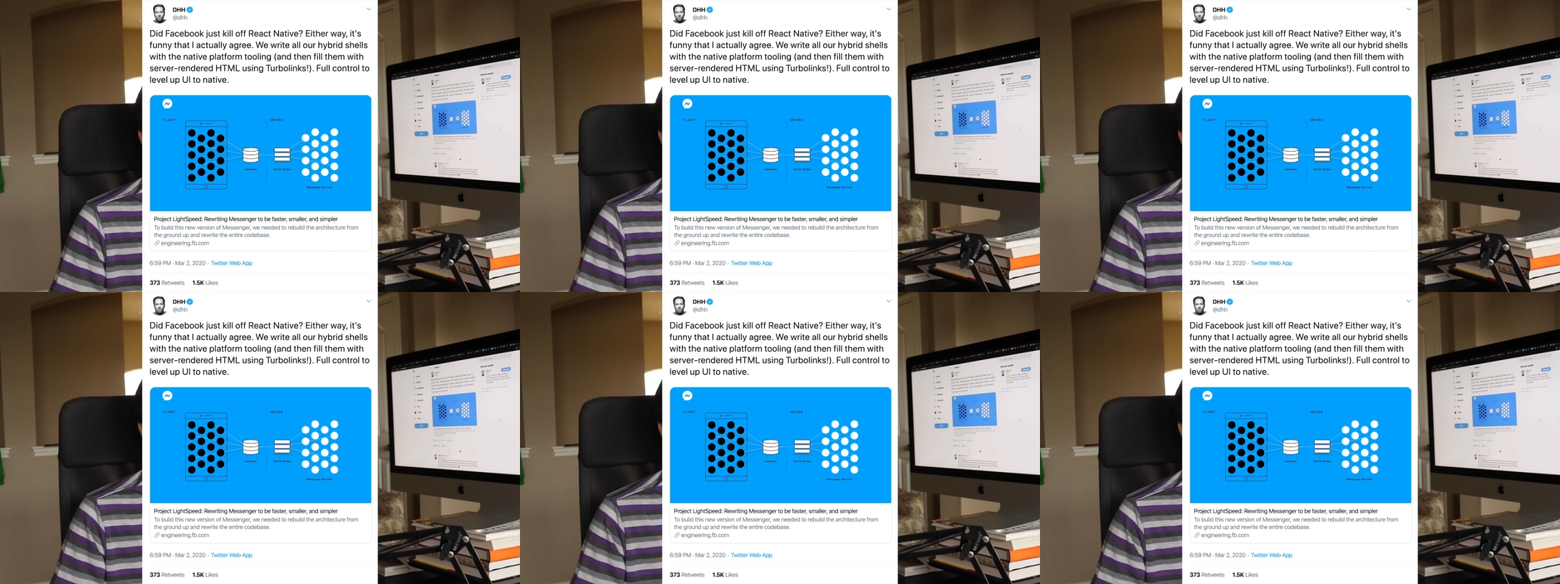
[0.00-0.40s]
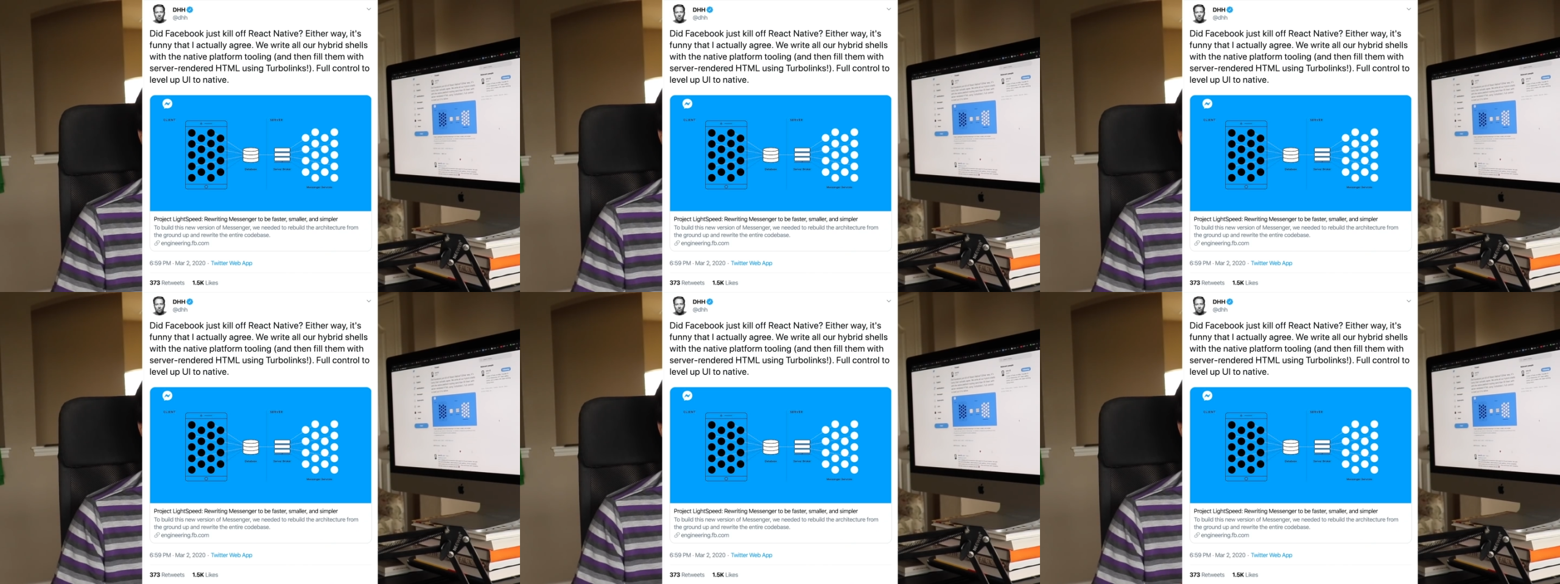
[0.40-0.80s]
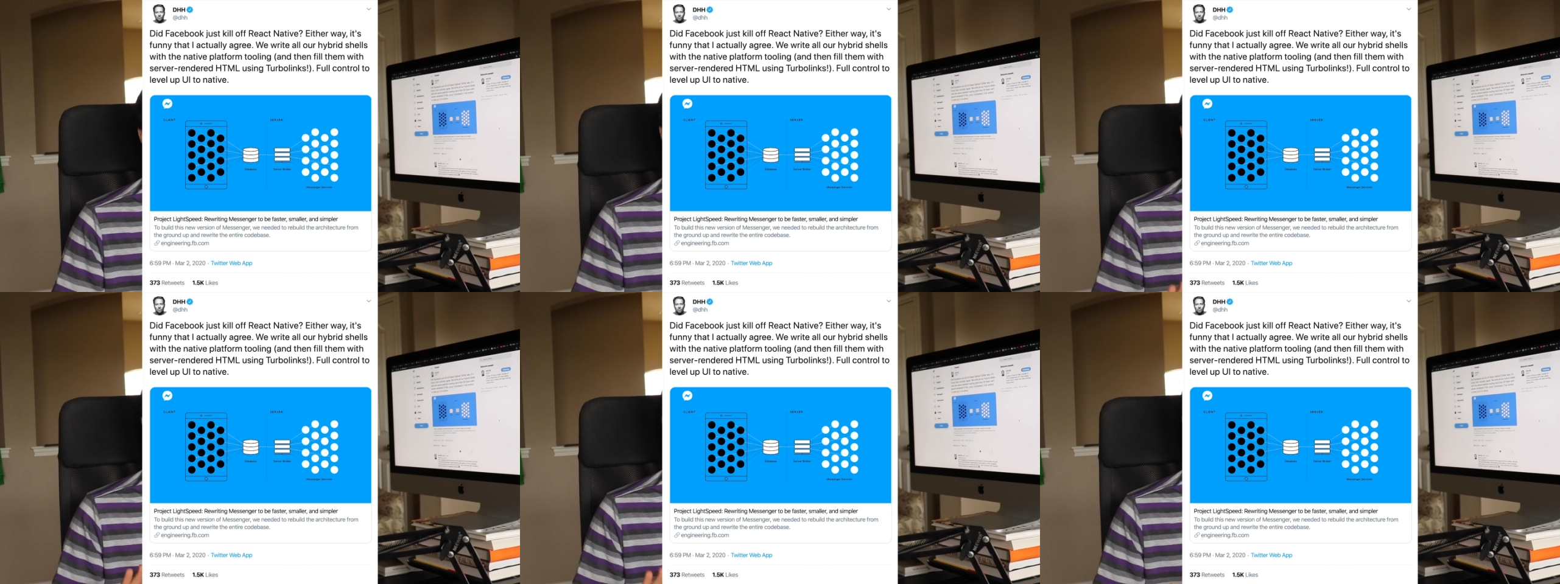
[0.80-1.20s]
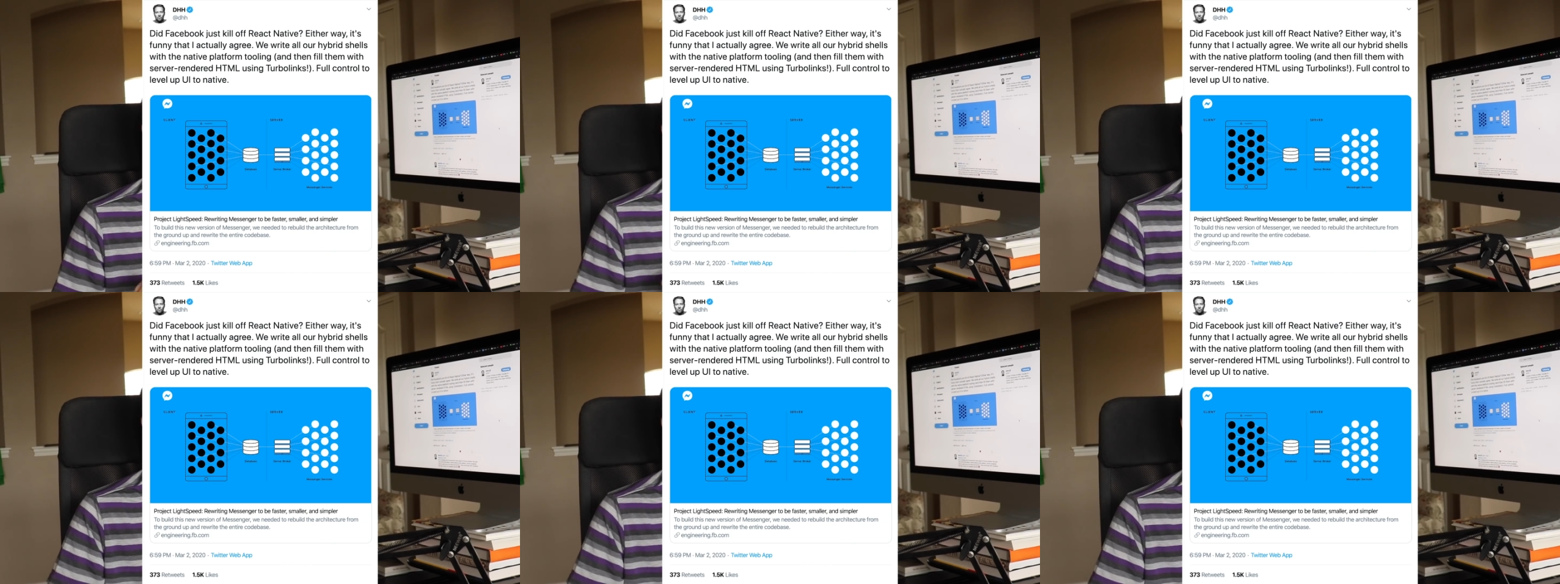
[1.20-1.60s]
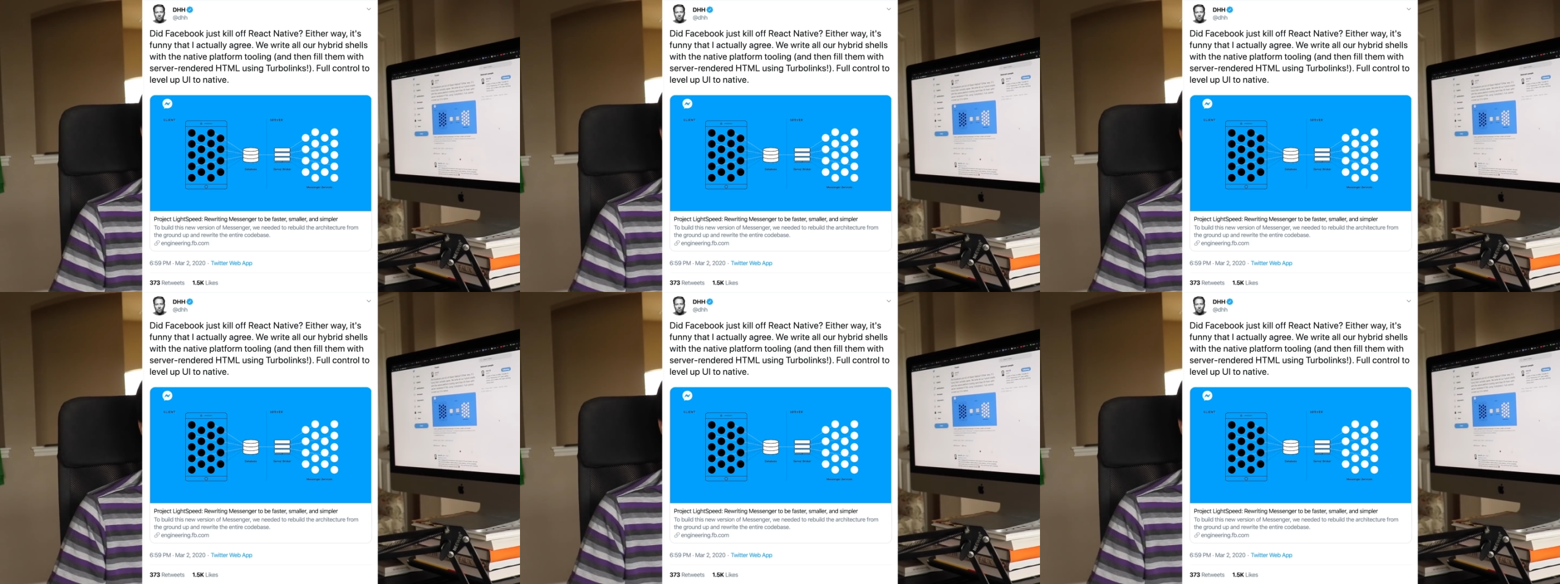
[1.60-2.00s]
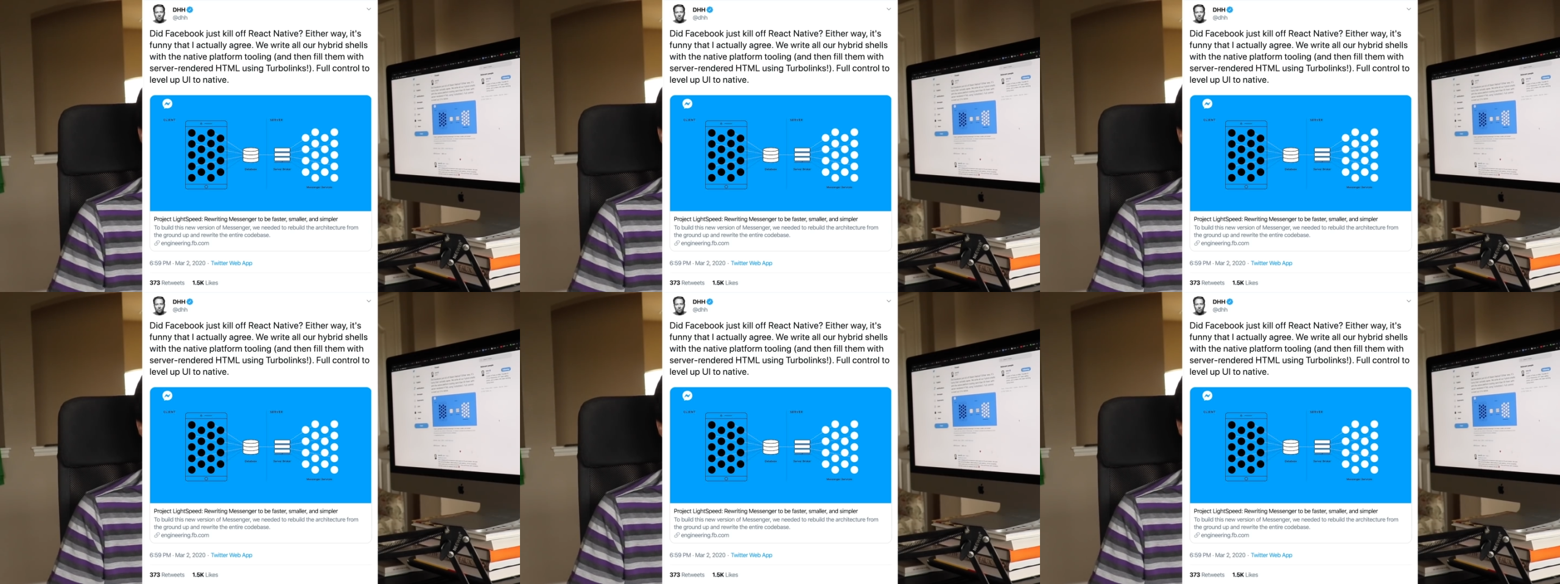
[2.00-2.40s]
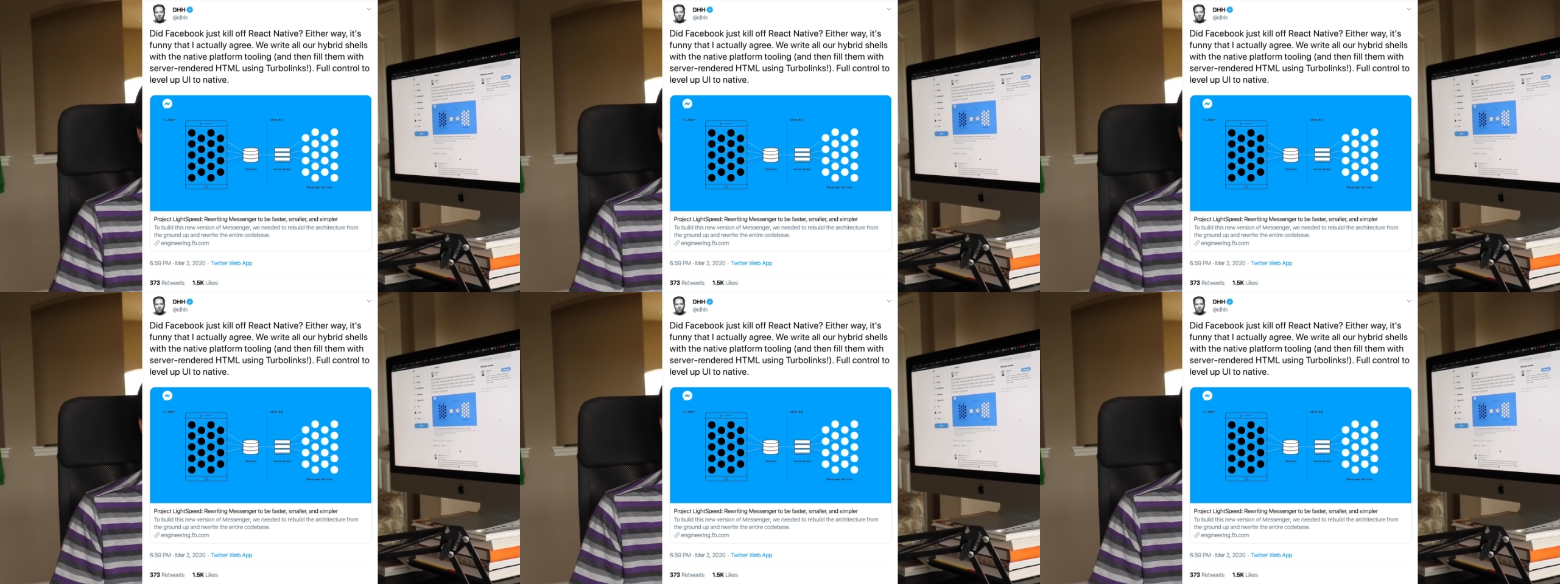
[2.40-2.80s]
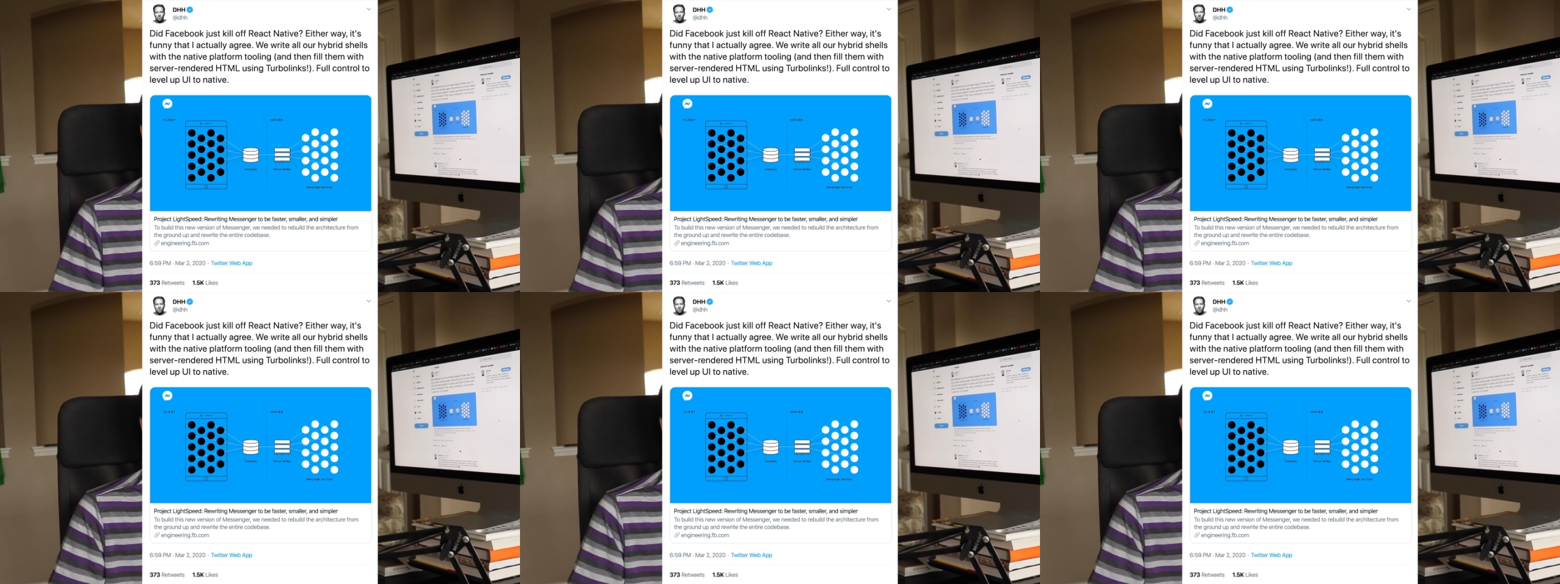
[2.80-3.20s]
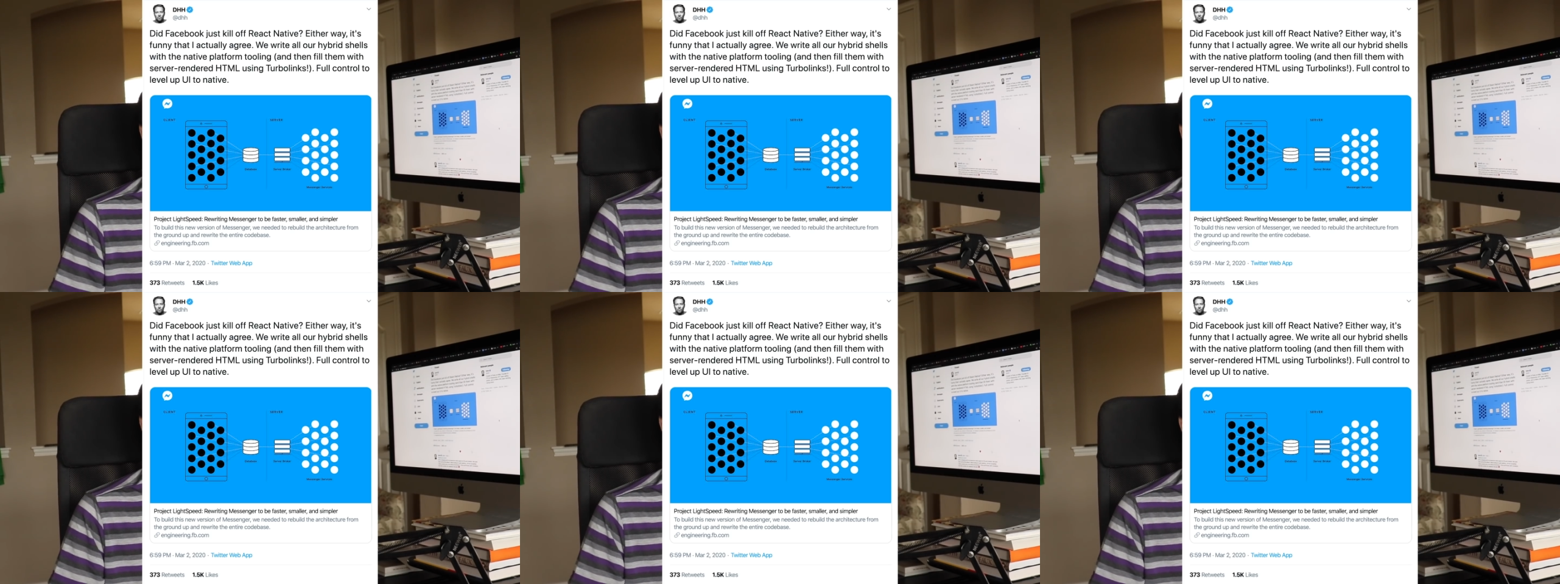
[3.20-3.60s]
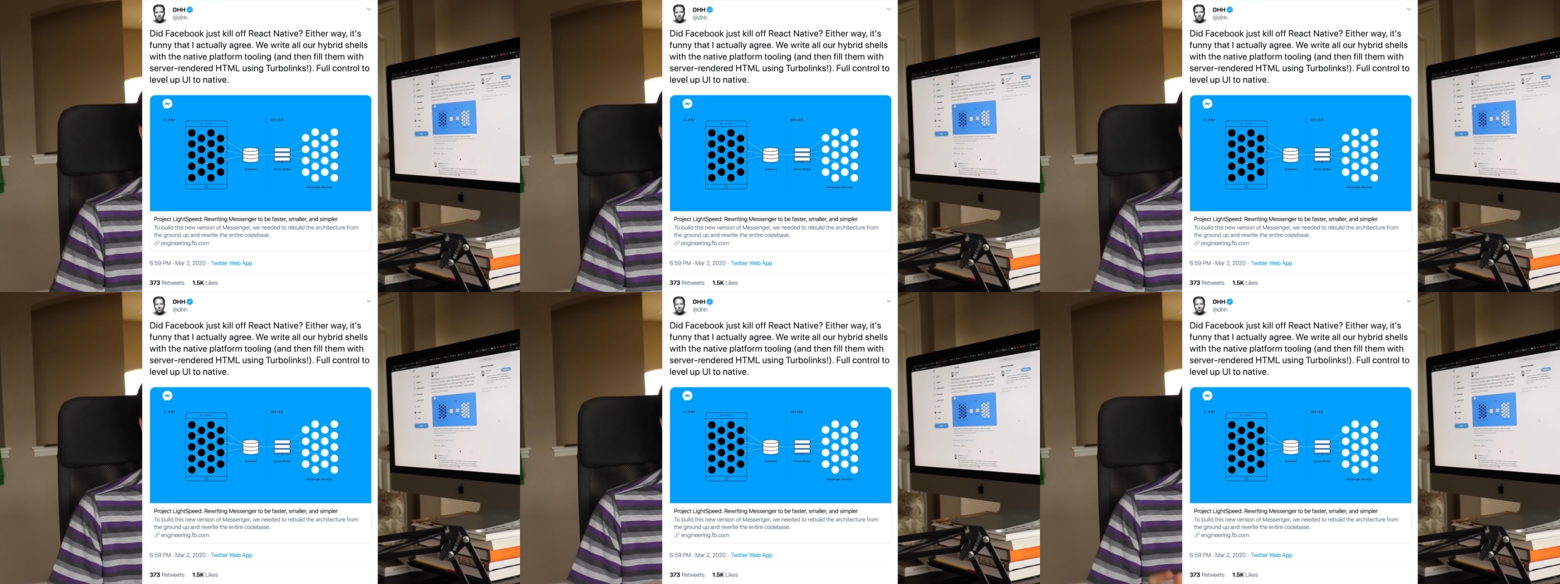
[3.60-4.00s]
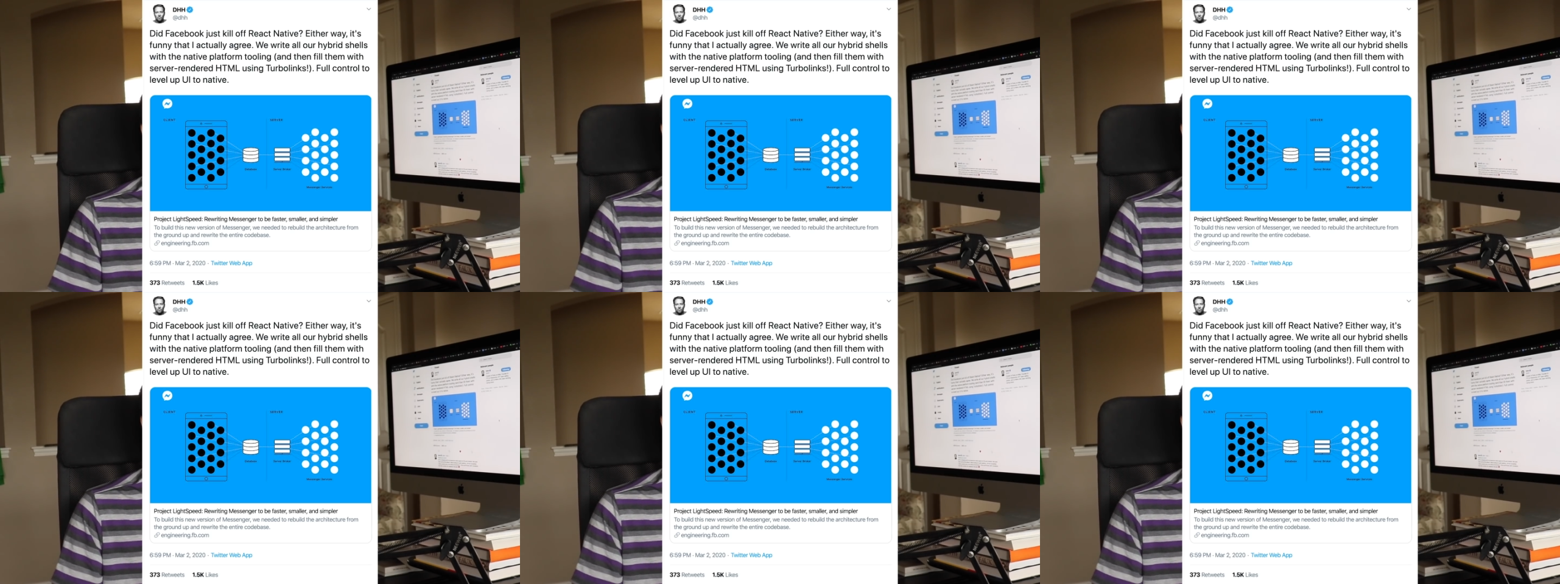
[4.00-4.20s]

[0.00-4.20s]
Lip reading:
(no speaker visible)